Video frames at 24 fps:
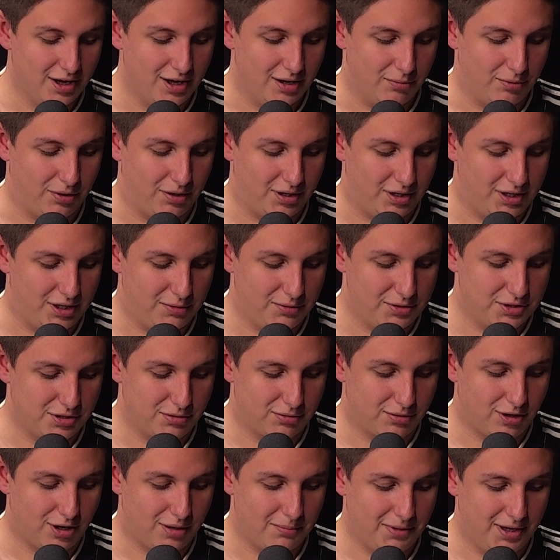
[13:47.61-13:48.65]
whether he was the
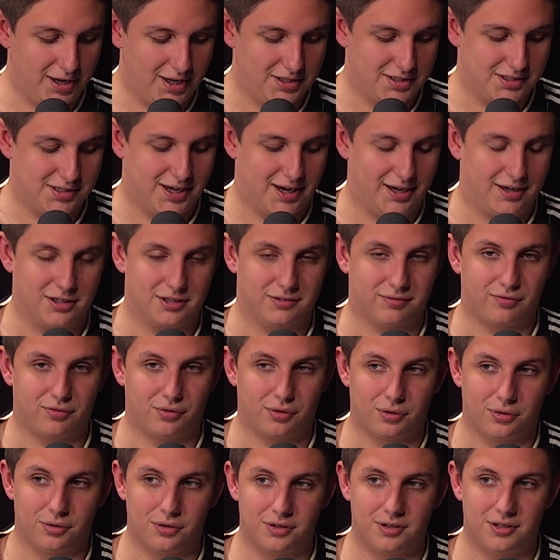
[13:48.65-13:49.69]
right man to take us
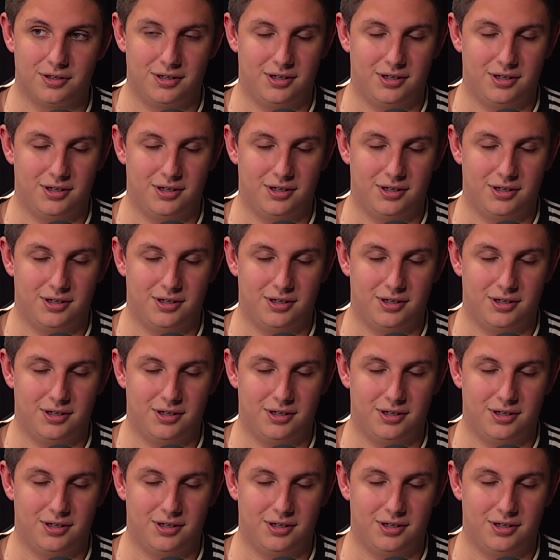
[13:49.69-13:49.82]
forward